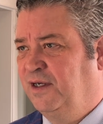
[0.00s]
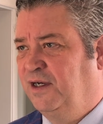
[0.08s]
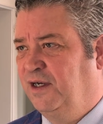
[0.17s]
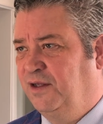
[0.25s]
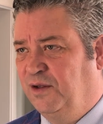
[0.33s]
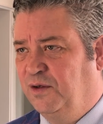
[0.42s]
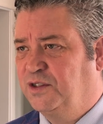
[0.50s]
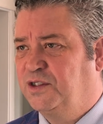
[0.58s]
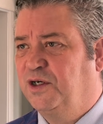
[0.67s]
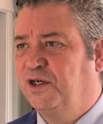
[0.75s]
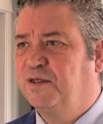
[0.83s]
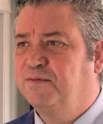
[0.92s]
In those
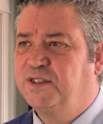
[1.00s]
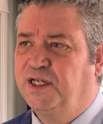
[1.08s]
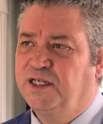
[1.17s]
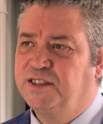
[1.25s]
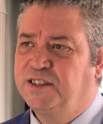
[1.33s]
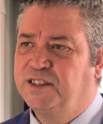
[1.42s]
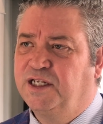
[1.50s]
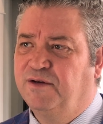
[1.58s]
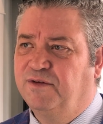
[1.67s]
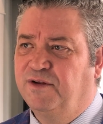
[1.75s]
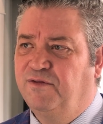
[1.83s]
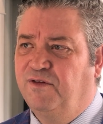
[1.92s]
circumstances, given
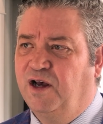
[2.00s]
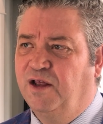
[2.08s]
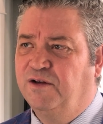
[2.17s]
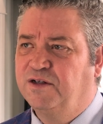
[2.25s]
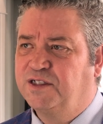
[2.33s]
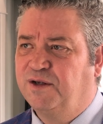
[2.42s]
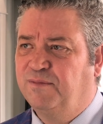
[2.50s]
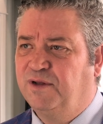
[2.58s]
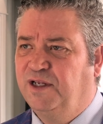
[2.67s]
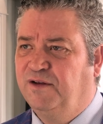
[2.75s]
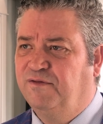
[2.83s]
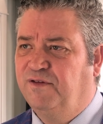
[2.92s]
the father's
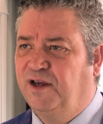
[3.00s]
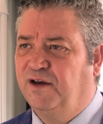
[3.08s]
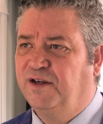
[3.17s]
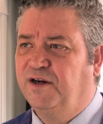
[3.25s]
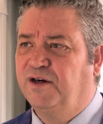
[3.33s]
complete failure and